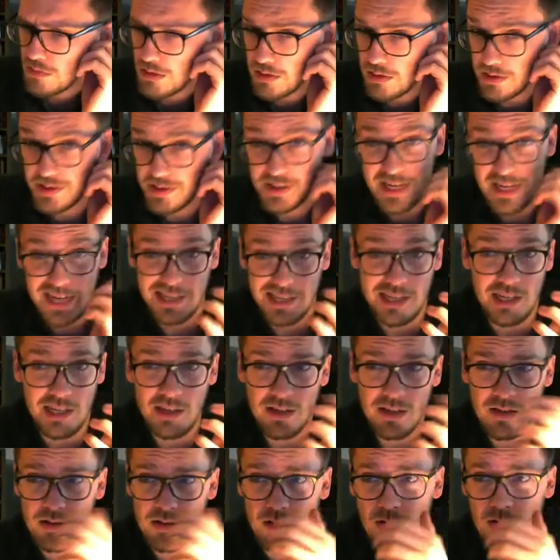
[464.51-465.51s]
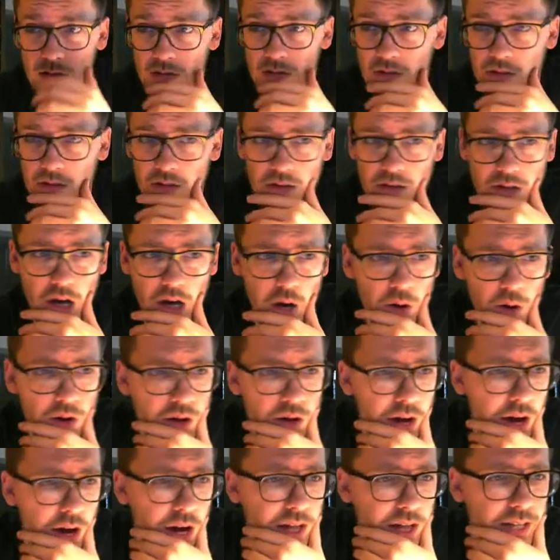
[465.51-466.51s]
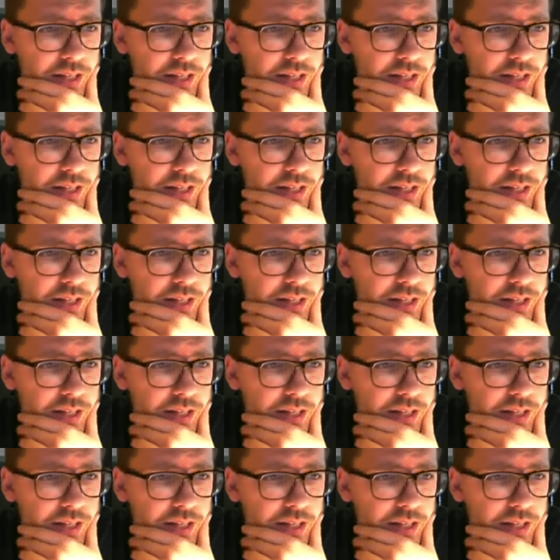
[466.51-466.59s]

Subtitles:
Settings? No. Let's